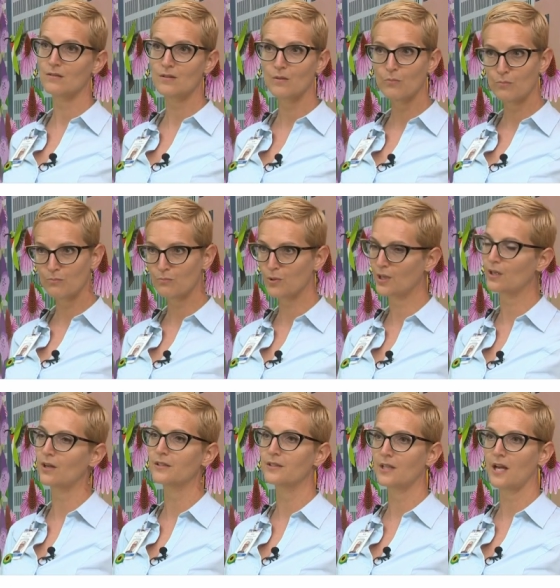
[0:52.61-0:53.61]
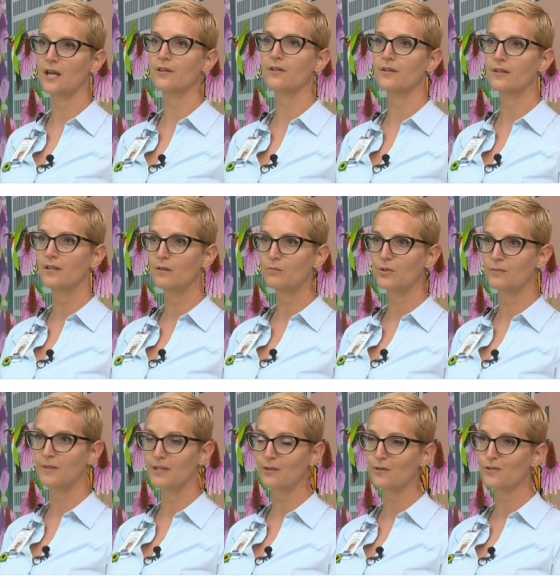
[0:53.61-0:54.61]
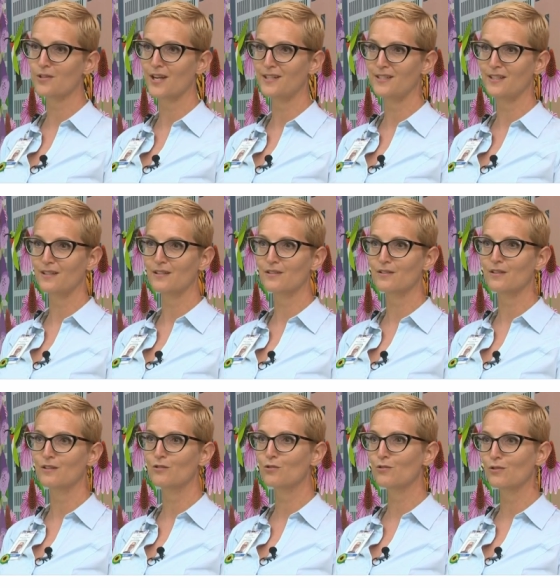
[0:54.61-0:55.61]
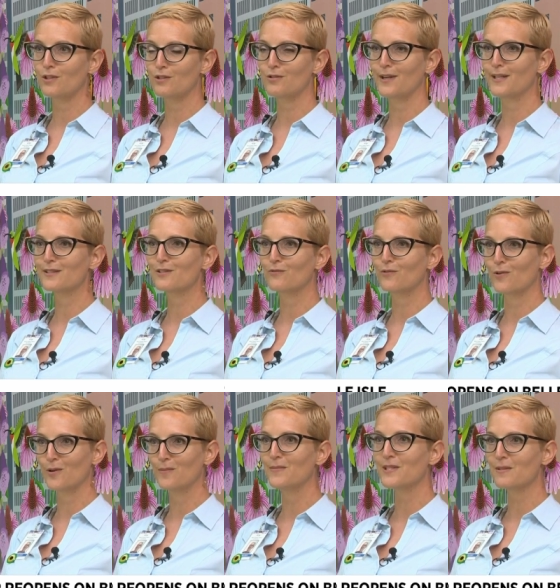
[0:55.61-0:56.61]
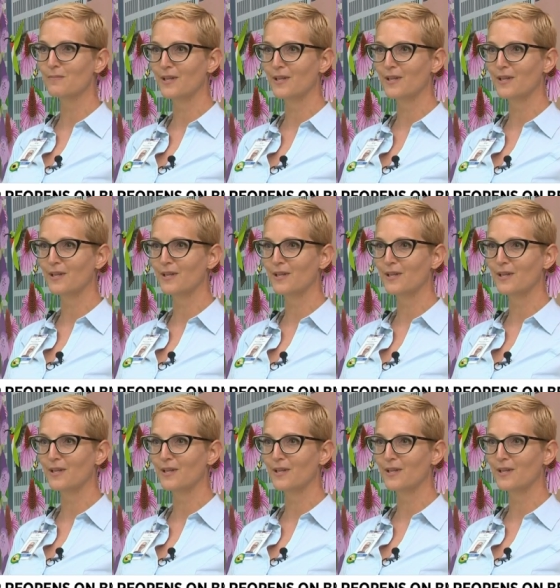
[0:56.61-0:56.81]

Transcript: to bring it all together, implement those ideas, and truly transform this